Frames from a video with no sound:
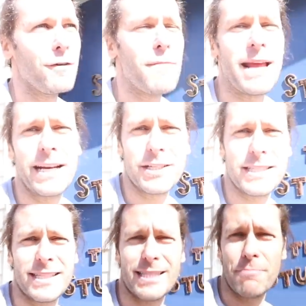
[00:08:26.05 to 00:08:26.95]
you've been here
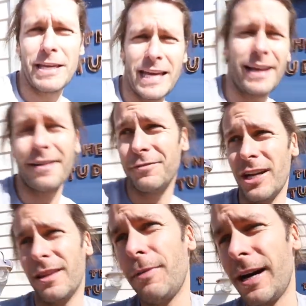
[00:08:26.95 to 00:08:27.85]
since the beginning of
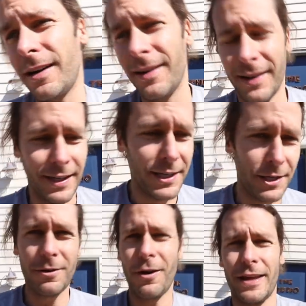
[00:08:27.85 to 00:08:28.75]
Jon the Potter,
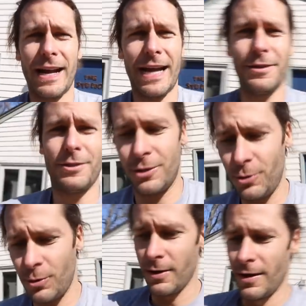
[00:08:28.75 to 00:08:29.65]
you know that I used
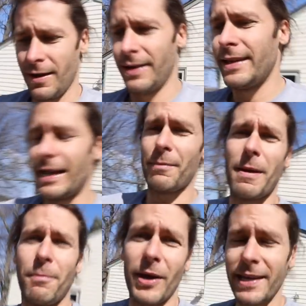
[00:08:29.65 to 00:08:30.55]
to get on my
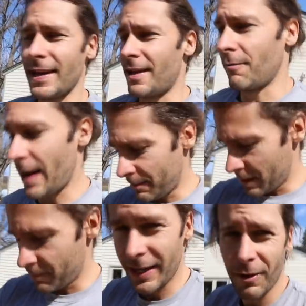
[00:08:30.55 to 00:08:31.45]
bike and ride
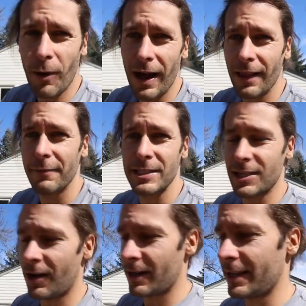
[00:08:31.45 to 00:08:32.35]
my bike while I was
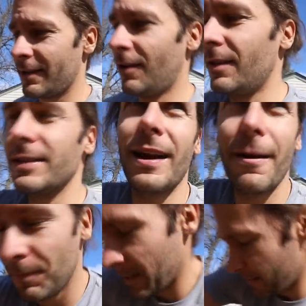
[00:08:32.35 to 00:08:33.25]
talking all the
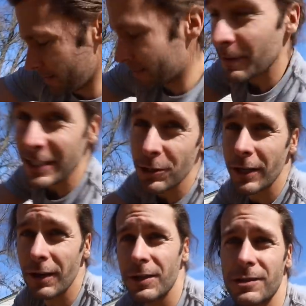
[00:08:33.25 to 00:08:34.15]
time because my
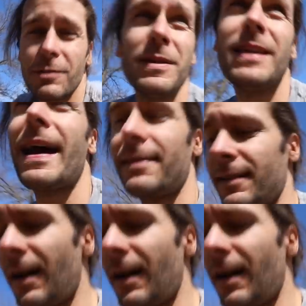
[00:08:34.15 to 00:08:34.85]
studio used to be at the